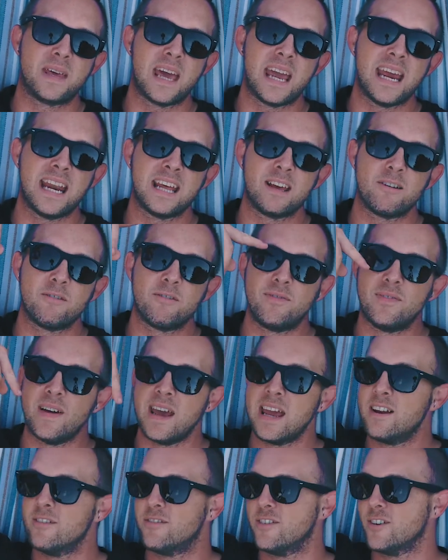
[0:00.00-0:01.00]
gaining
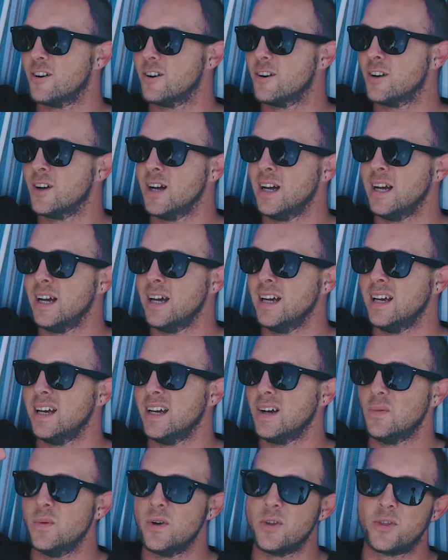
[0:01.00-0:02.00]
favor
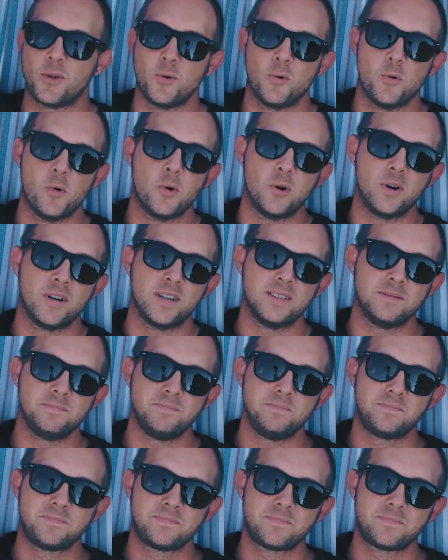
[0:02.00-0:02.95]
with the warden.